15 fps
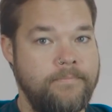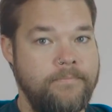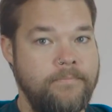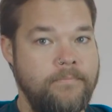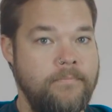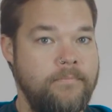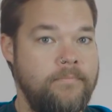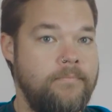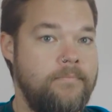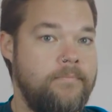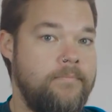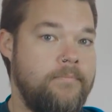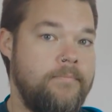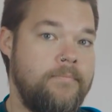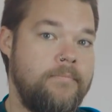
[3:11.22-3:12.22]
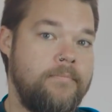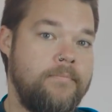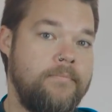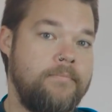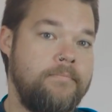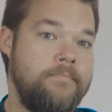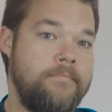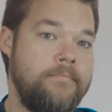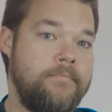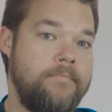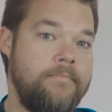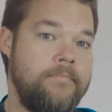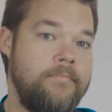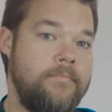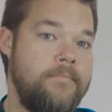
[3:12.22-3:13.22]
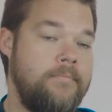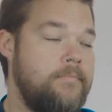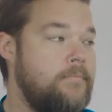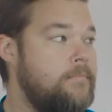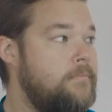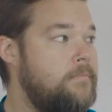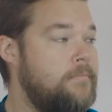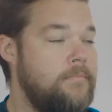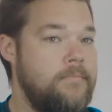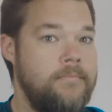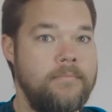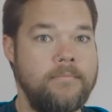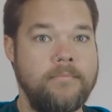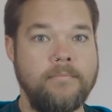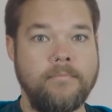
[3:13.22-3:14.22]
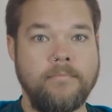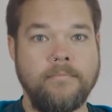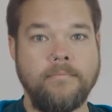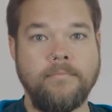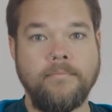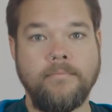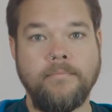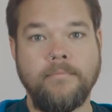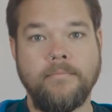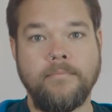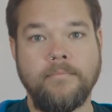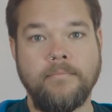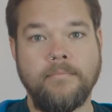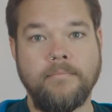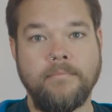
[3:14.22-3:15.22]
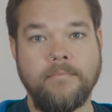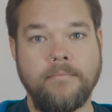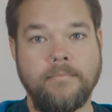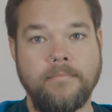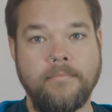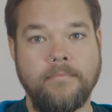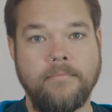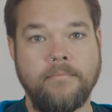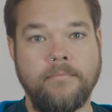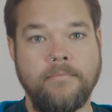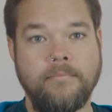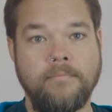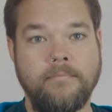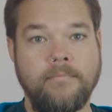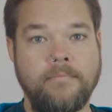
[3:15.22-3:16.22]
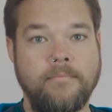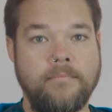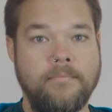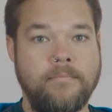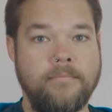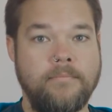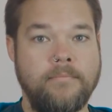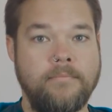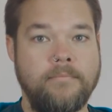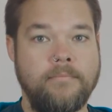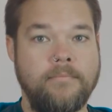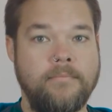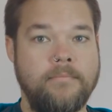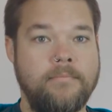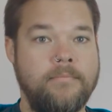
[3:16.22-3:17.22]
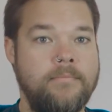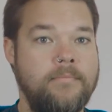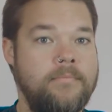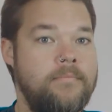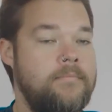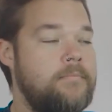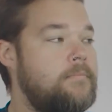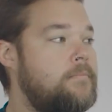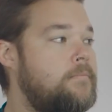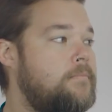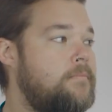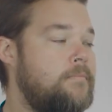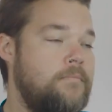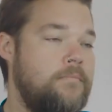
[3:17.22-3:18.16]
[no speech]